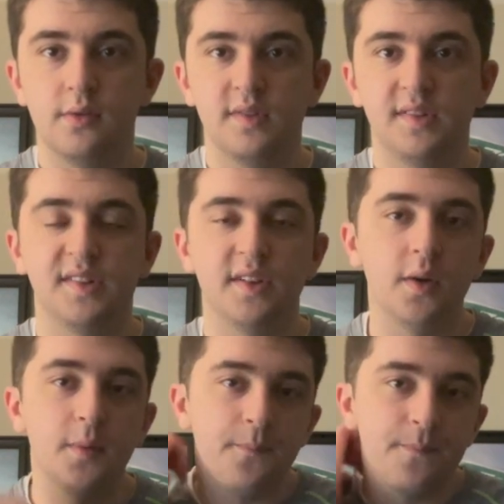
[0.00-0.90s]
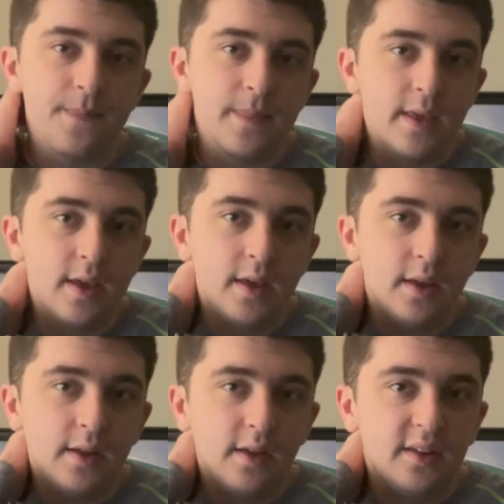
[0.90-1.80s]
So
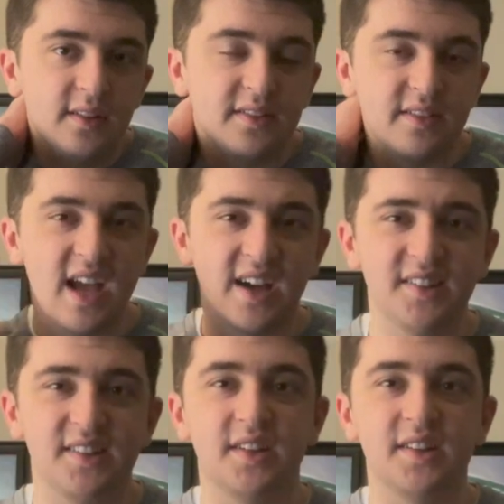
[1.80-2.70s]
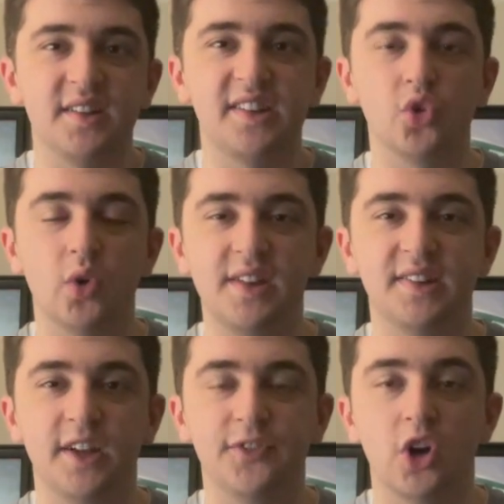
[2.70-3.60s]
so yeah, because the, cause the story
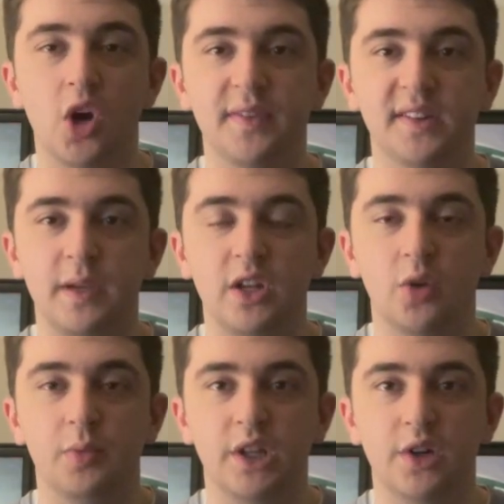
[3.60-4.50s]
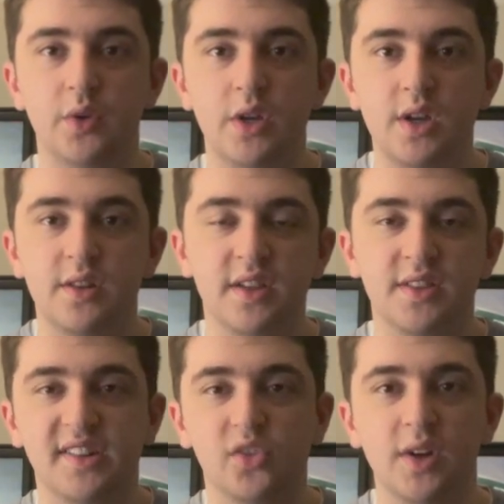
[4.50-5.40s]
itself for Home Sweet Home Alone, like
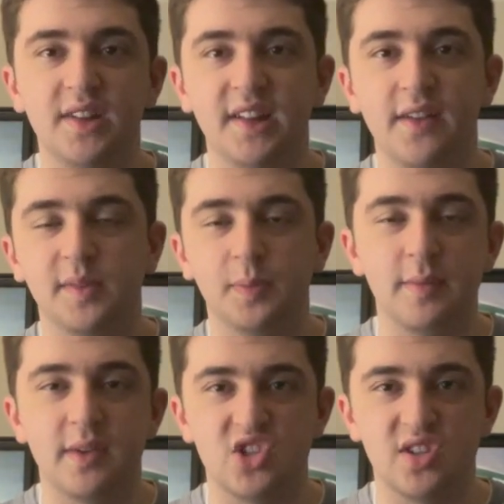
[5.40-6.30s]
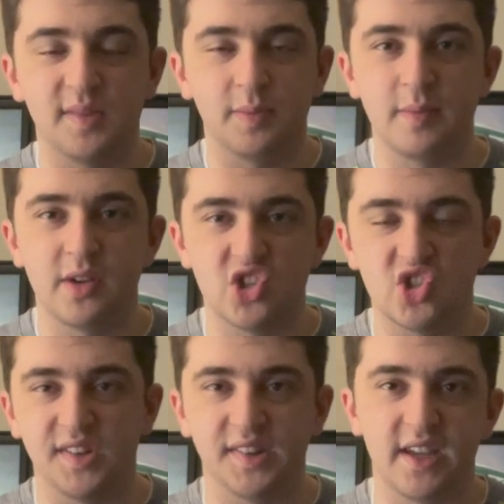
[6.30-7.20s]
the story itself is pretty much is pretty much
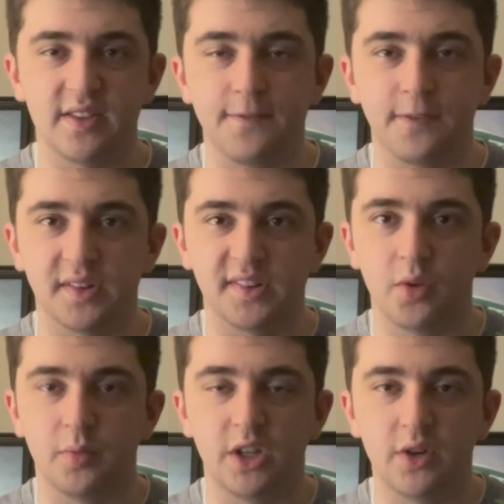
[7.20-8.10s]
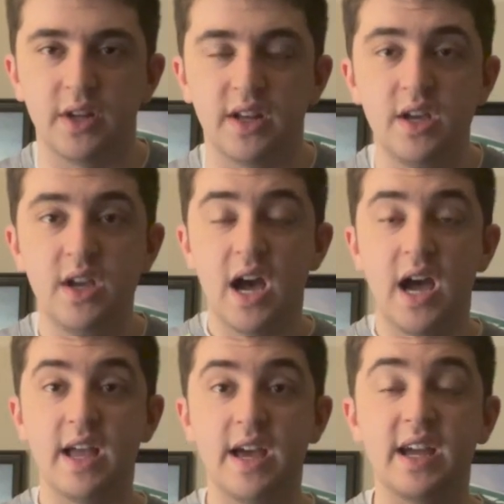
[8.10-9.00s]
just like the first Home Alone, and
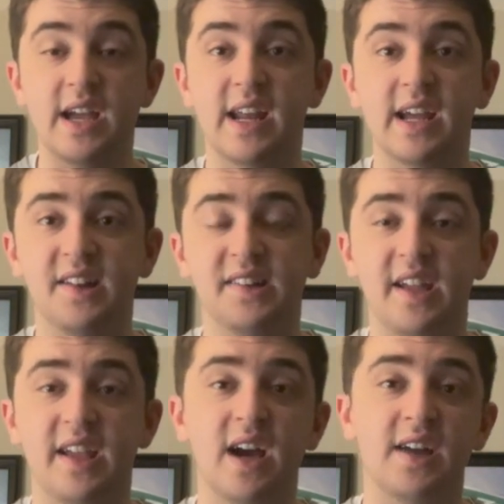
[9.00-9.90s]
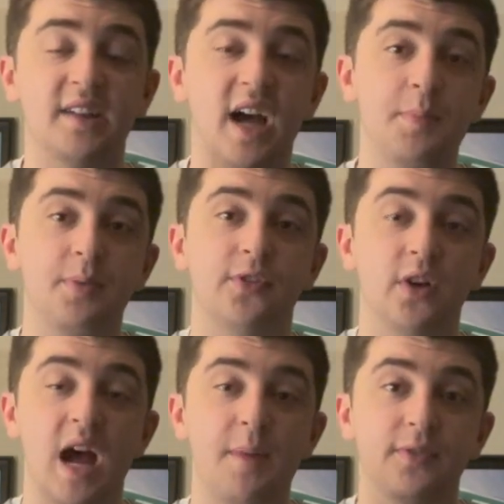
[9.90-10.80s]
I and I and I gotta say, guys, I
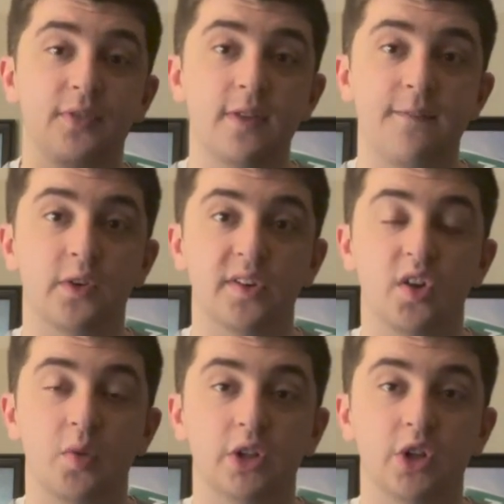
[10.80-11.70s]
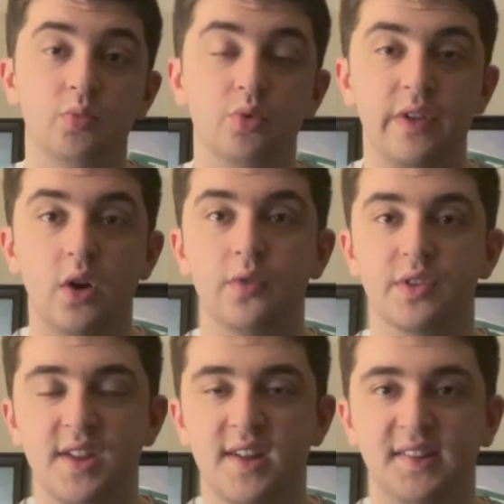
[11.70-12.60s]
prefer I prefer the first Home Alone movie
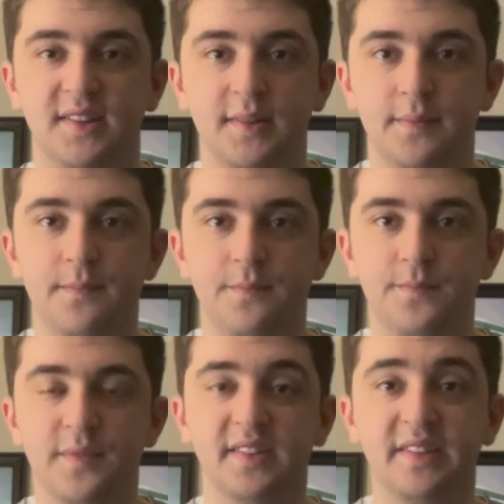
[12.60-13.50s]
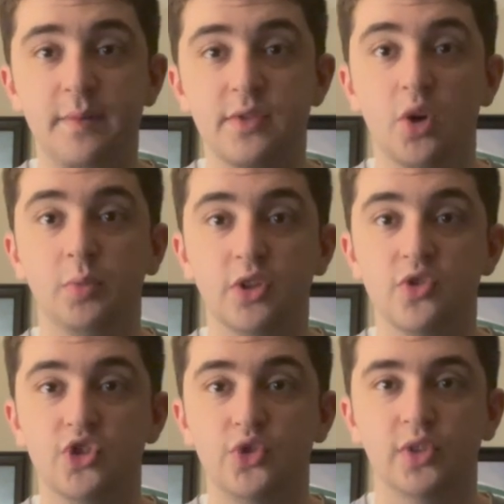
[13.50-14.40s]
over this. Same with Home
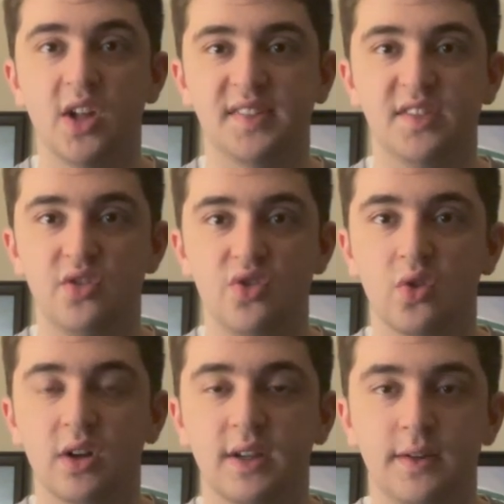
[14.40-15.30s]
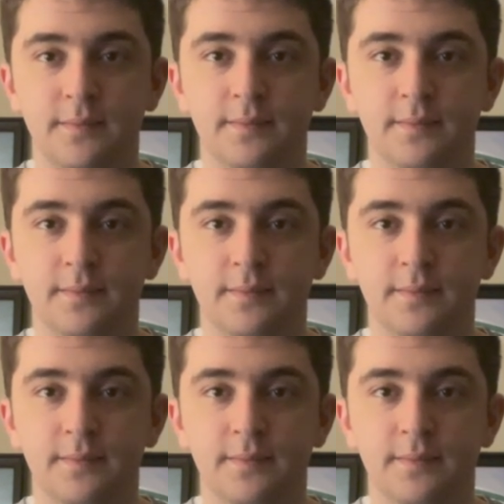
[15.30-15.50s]
Alone Two: Lost in New York.